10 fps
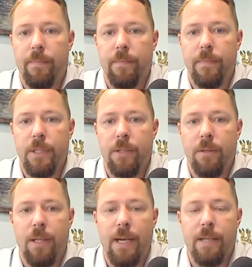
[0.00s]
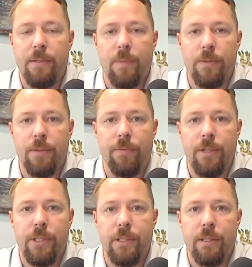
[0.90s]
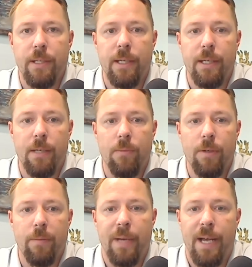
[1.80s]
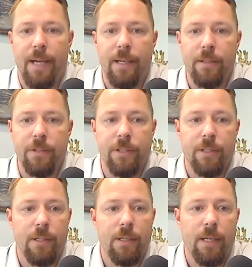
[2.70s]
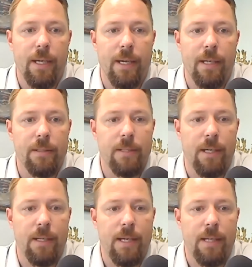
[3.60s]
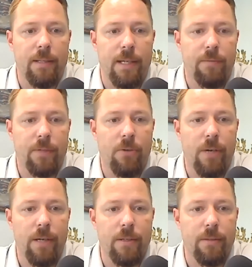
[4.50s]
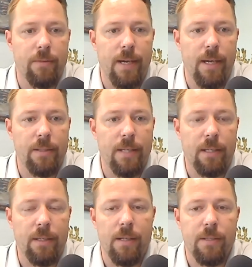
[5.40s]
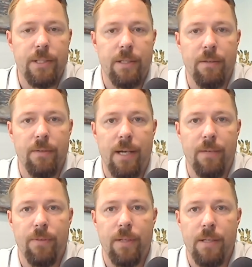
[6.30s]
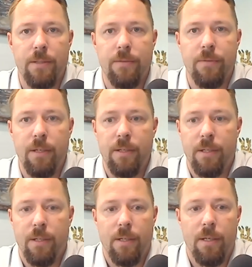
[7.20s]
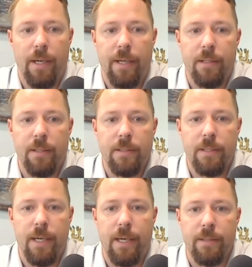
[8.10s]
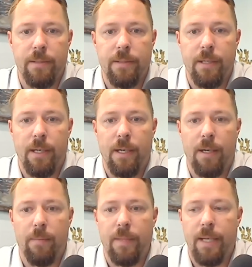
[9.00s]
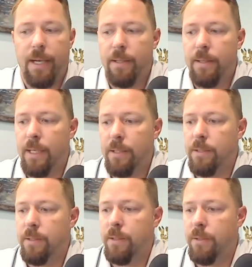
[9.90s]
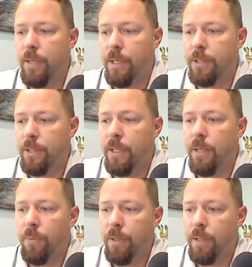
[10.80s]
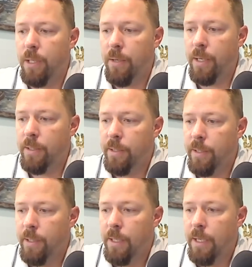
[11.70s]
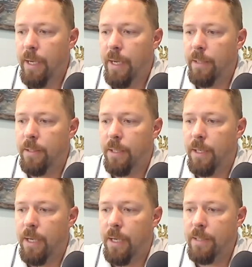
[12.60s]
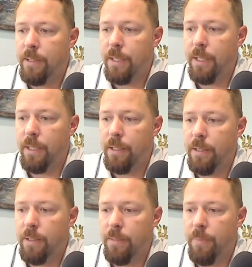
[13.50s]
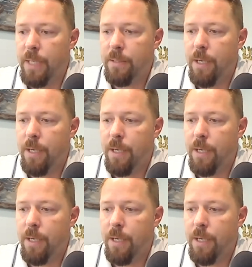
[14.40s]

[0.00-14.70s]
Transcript: utilized most efficiently in one package. And that requires the right technology and the right philosophy. And in this case, that's the direction that we're going. And I see the biggest